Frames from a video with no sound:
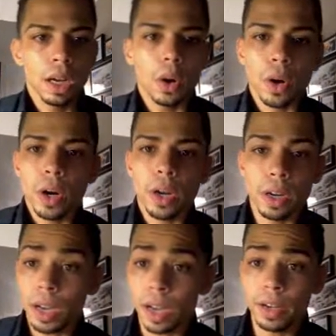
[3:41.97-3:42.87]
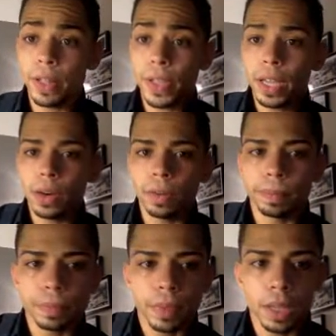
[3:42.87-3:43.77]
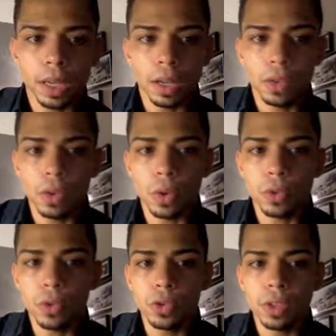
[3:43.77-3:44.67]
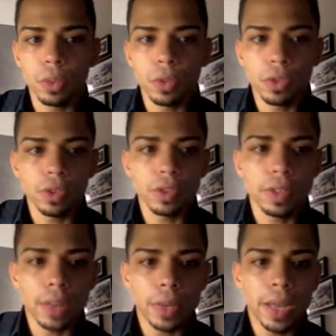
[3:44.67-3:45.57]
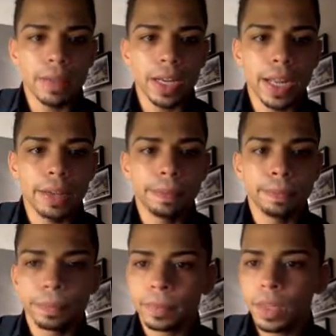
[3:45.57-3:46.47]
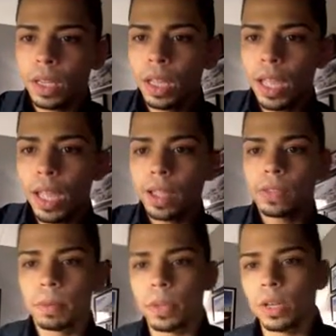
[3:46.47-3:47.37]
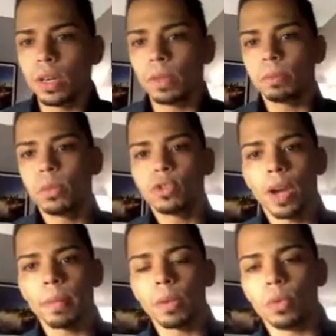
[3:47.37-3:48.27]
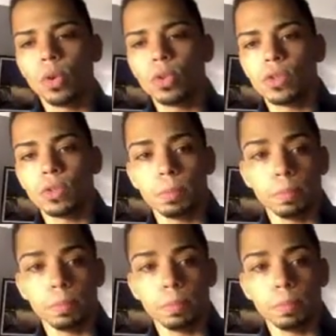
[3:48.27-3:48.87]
or nothing at all. So using the resources that we have on hand. And some of the bootstrapping rules is